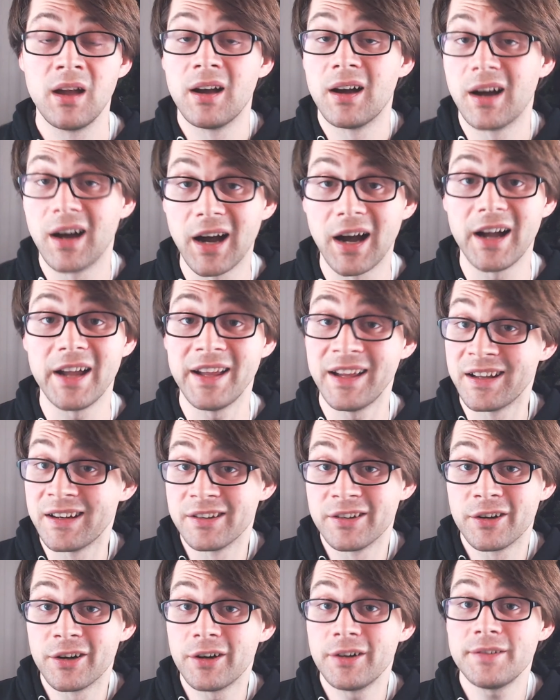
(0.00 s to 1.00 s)
I hadn't
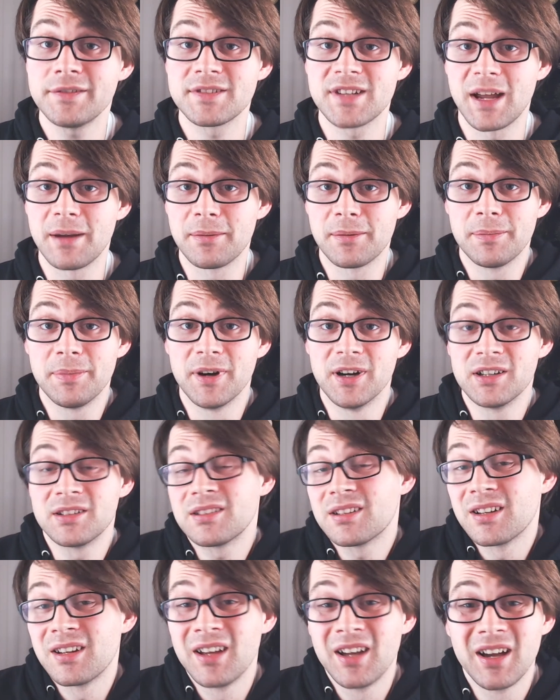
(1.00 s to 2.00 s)
heard of Cyberpunk.
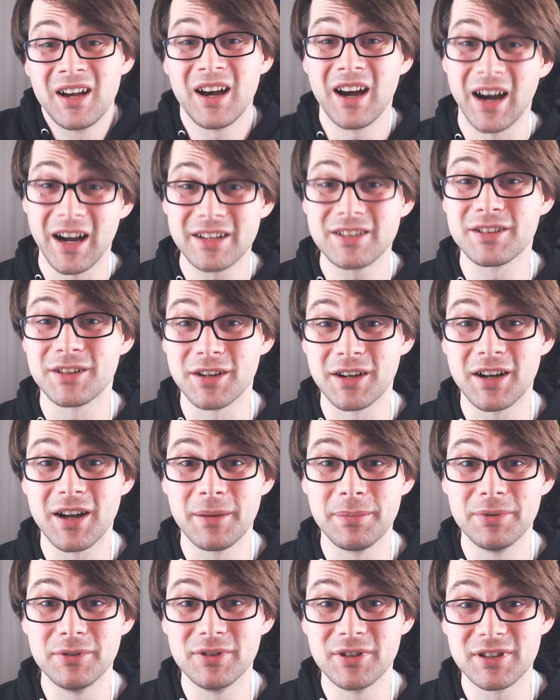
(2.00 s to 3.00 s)
I took a
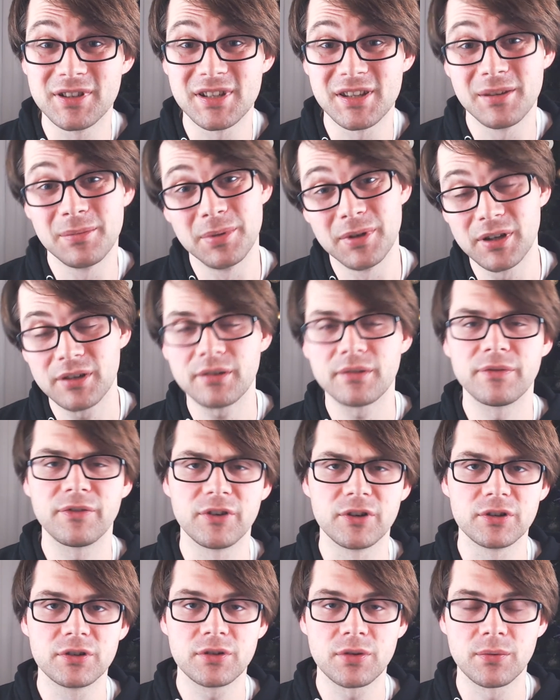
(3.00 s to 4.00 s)
couple looks at the book for
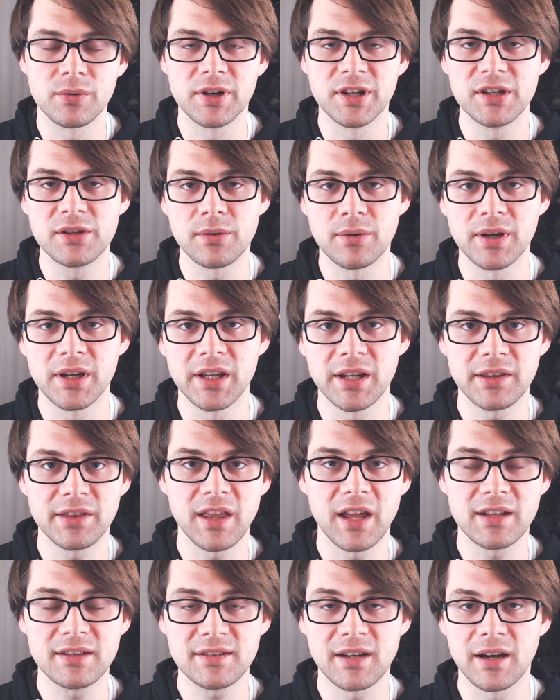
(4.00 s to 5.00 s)
2020 at
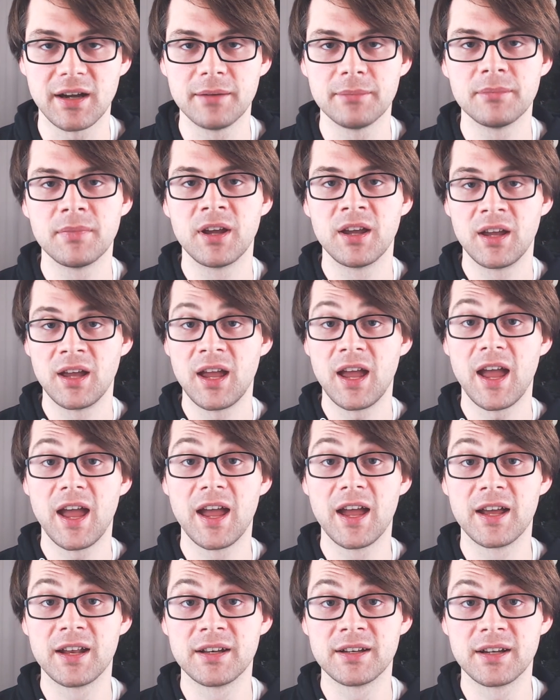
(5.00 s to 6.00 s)
that time,
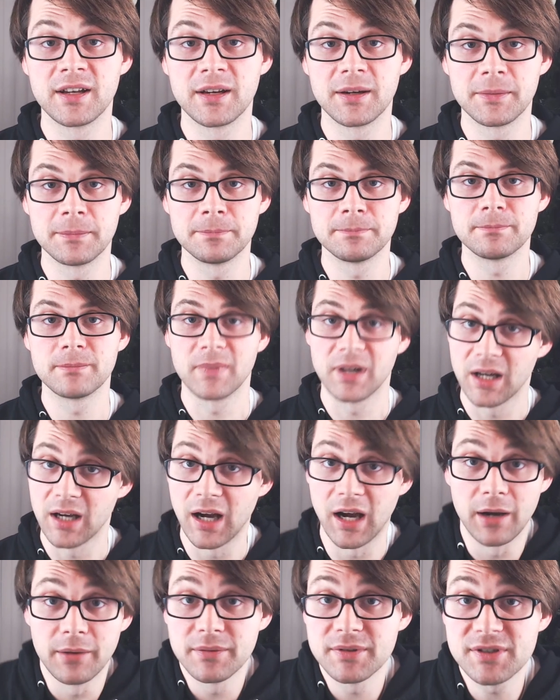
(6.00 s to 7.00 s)
and I
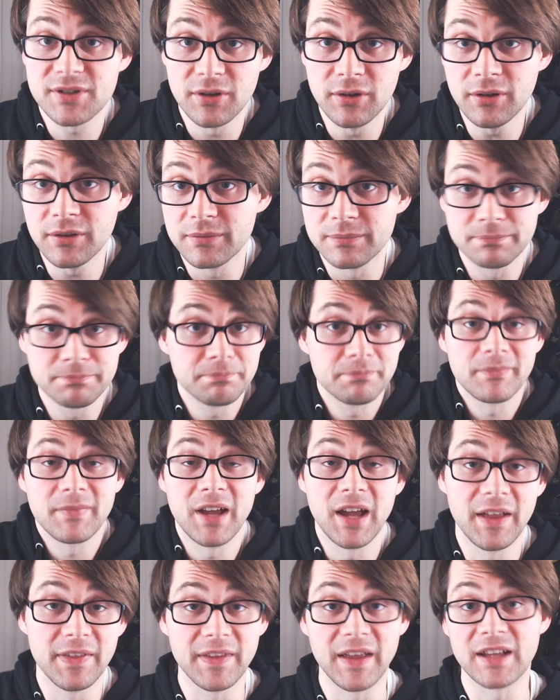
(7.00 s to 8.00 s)
was sold.
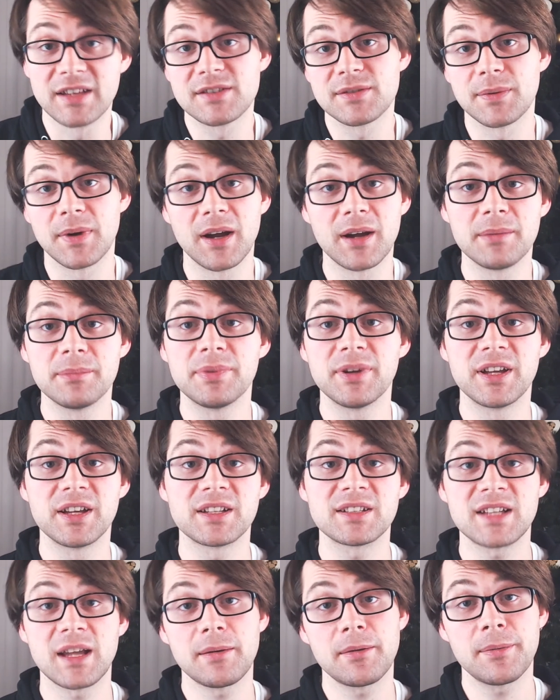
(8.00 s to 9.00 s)
That's why I'm playing
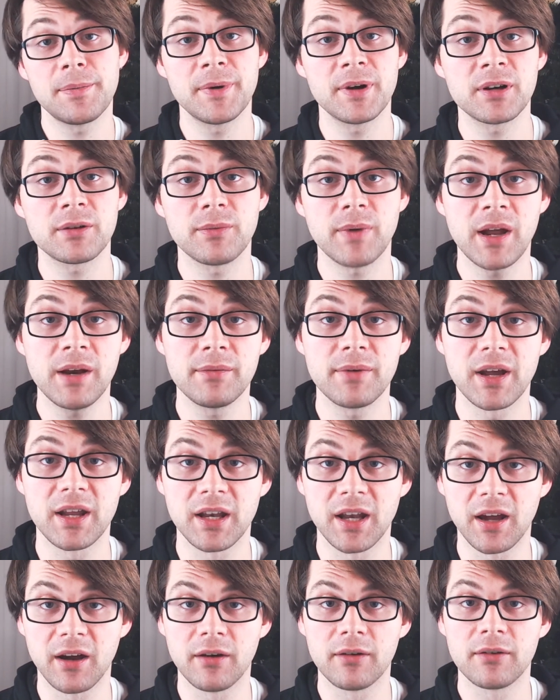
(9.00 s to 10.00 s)
Cyberpunk Red right
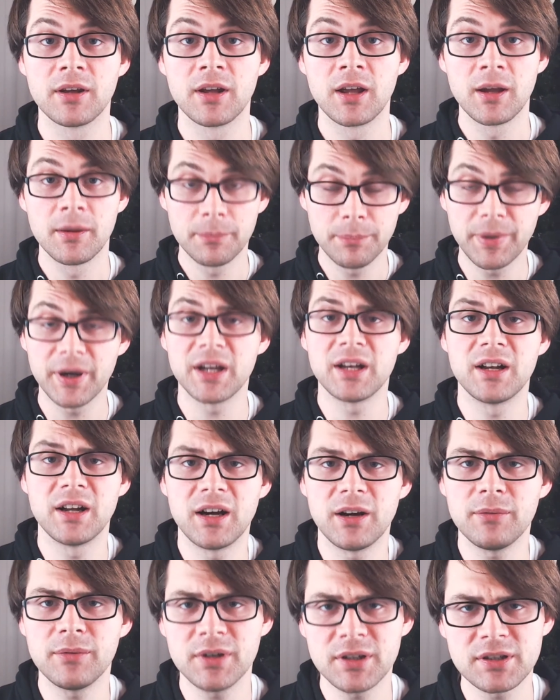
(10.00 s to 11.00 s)
now. But I
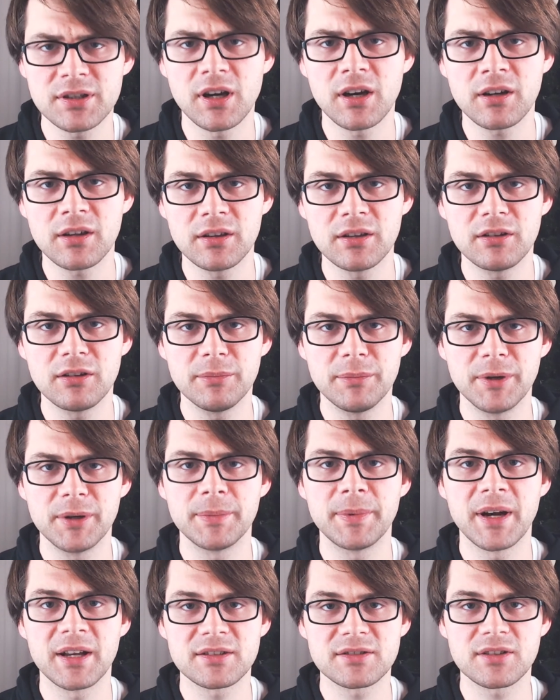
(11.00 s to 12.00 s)
want to talk a little bit
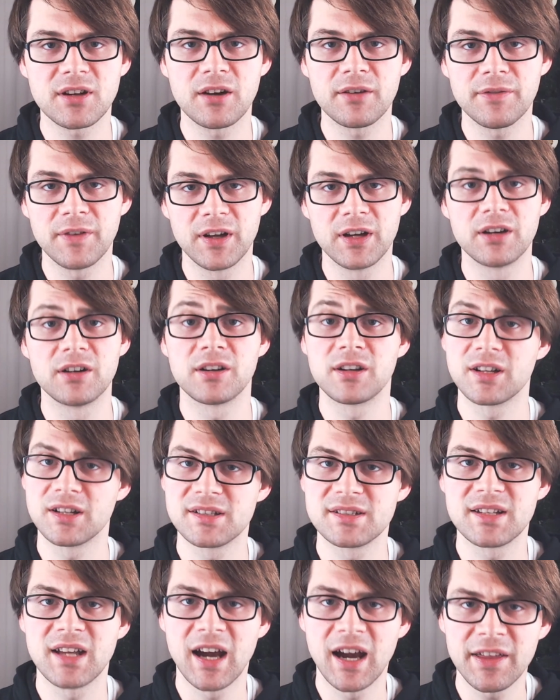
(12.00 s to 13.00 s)
about Starfinder, because
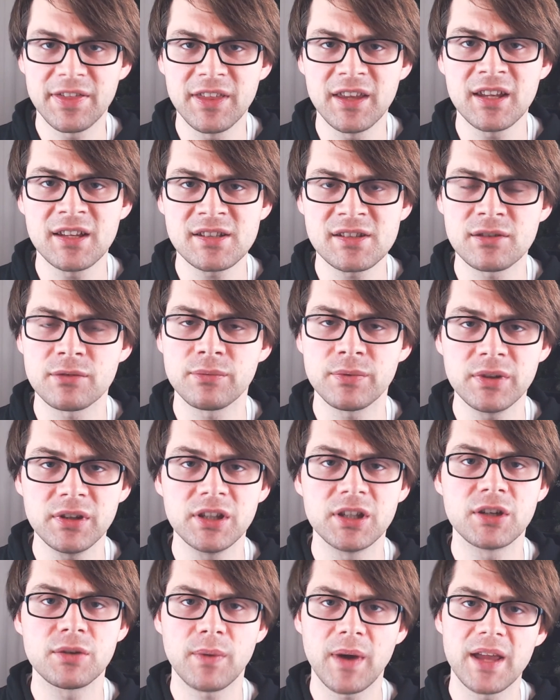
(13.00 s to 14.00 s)
I think it's a really
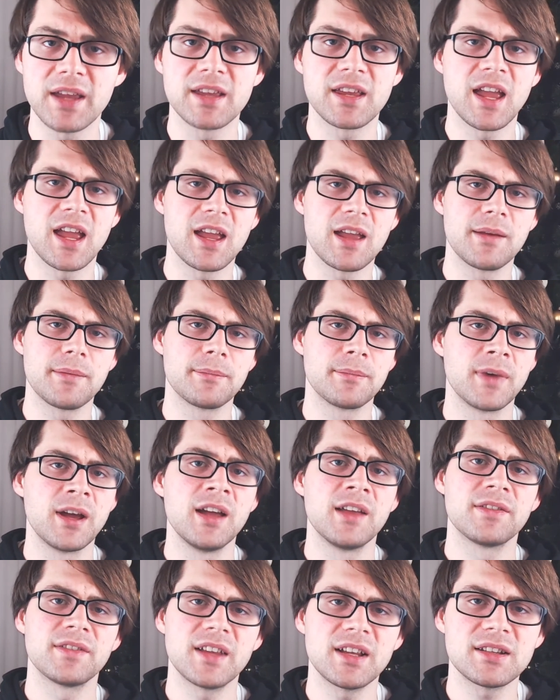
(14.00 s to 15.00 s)
great game
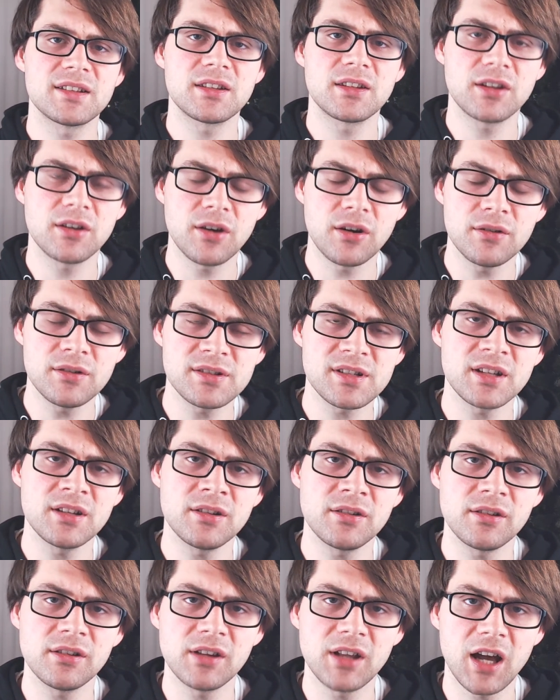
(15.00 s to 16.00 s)
that goes under
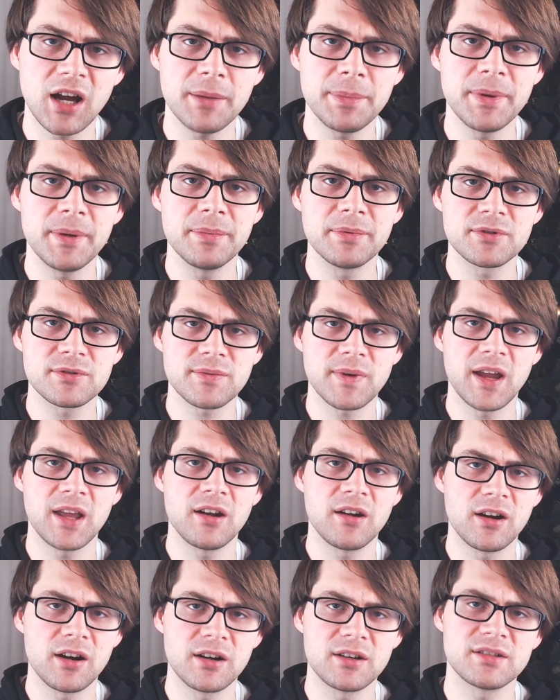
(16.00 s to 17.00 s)
a lot of people's
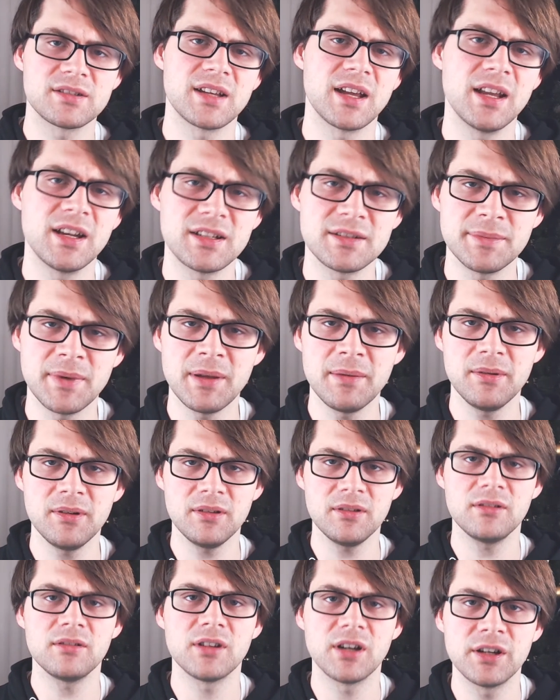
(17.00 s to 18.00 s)
radars and is maybe a
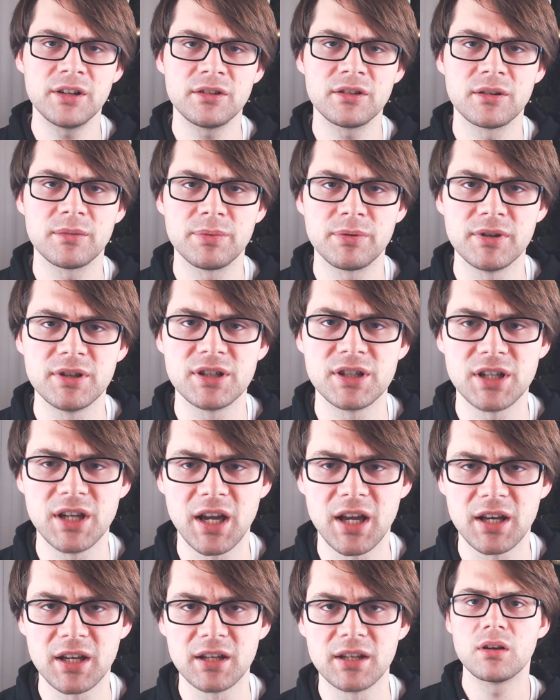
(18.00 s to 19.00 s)
little
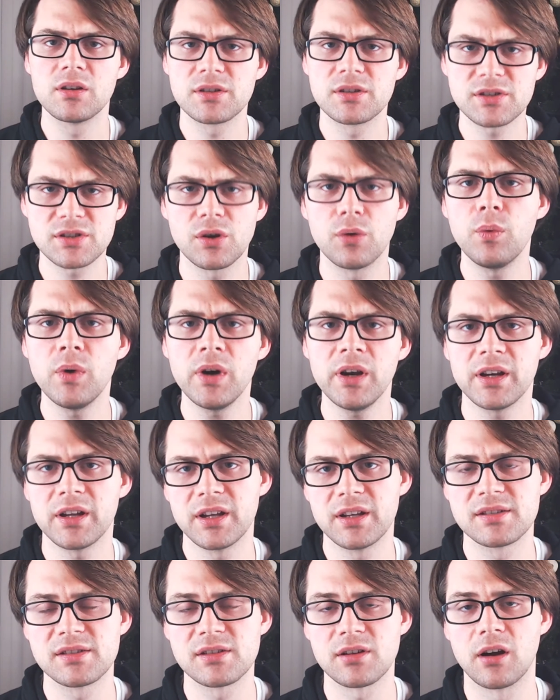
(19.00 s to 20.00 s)
underappreciated. So what
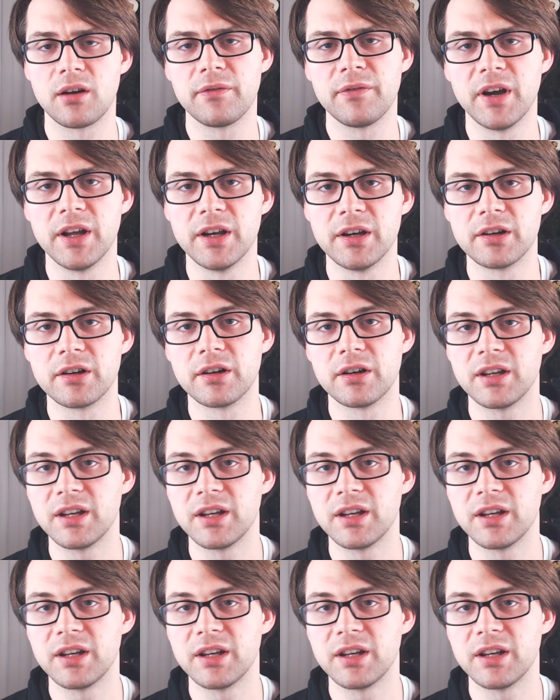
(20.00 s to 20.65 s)
is Starfinder?